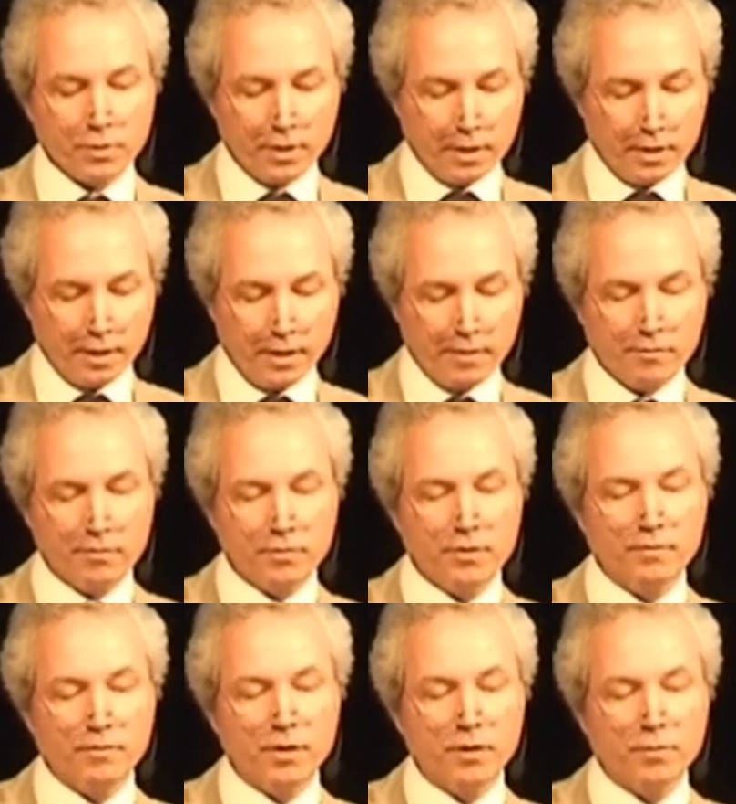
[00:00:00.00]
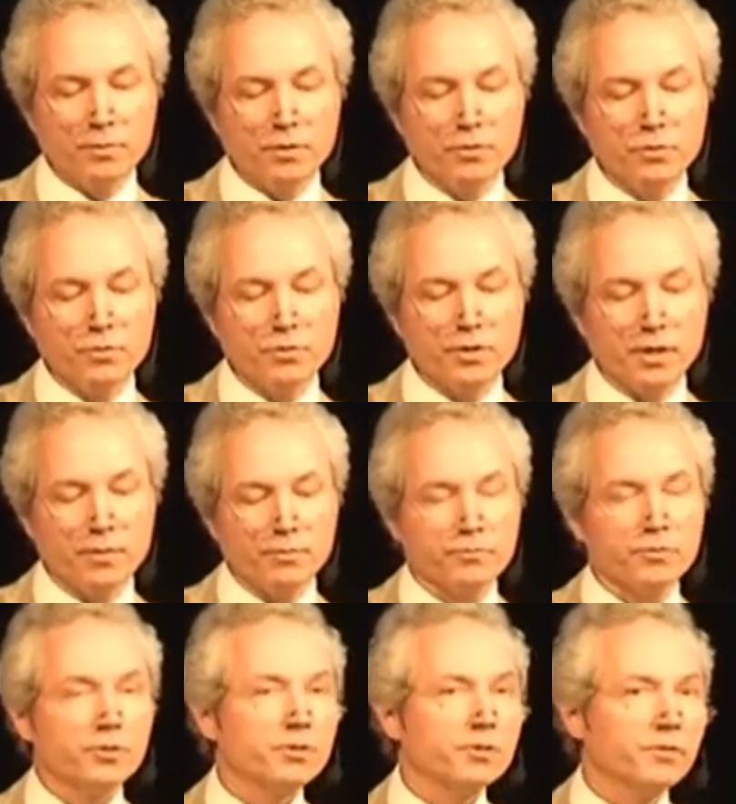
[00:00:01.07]
where they have developed a new type of
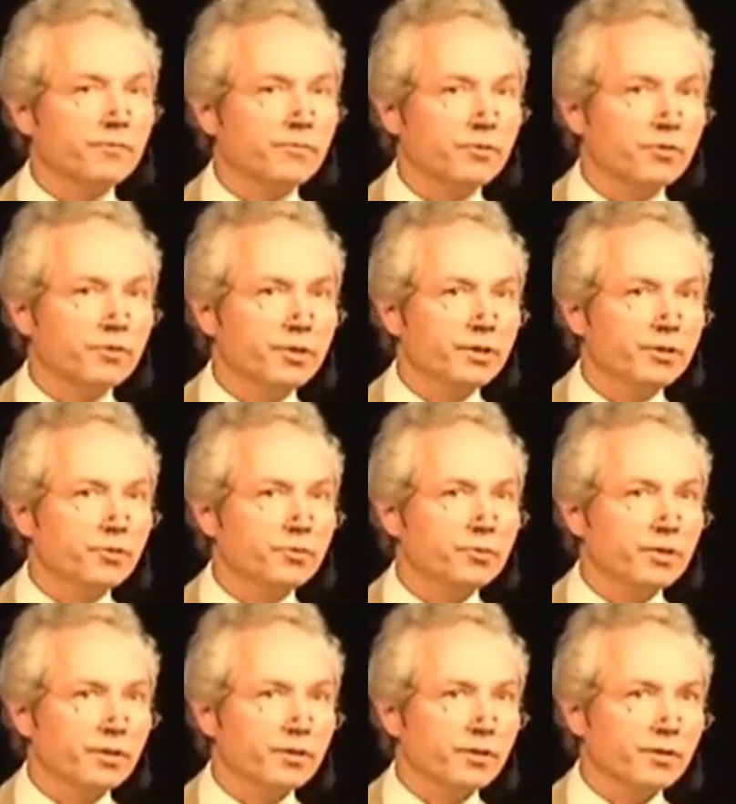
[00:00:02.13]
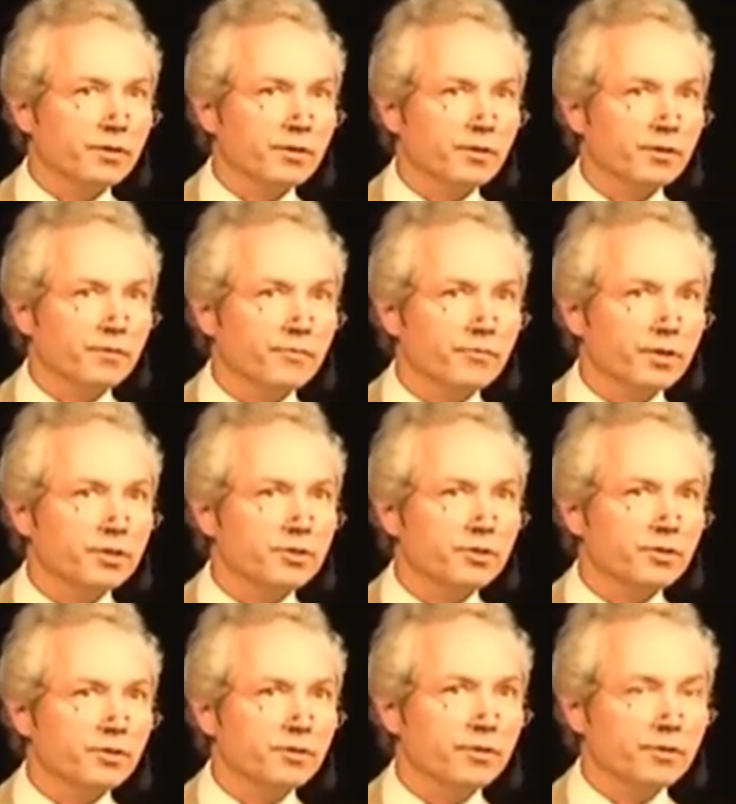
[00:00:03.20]
system for reducing the
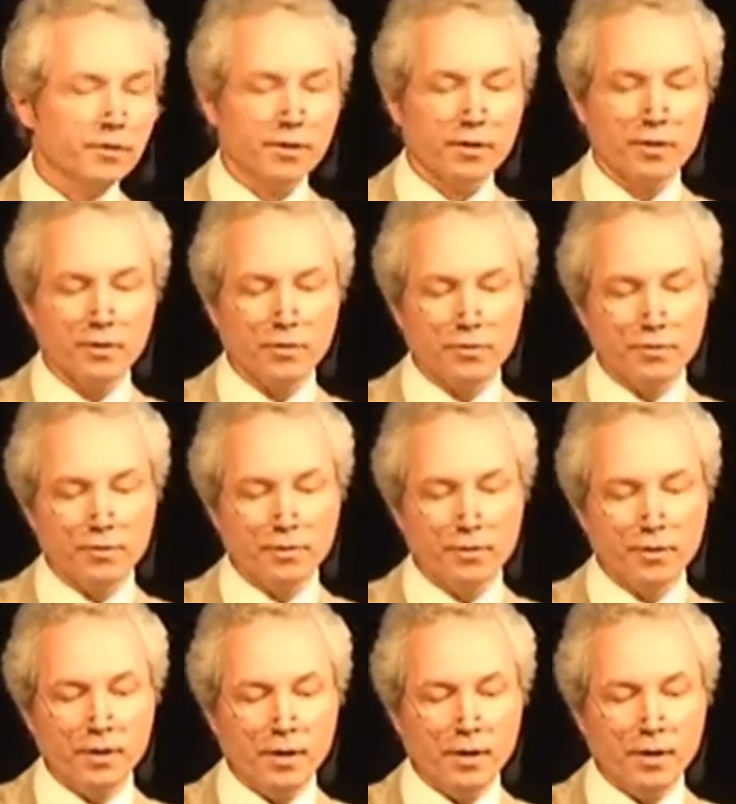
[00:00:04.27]
friction or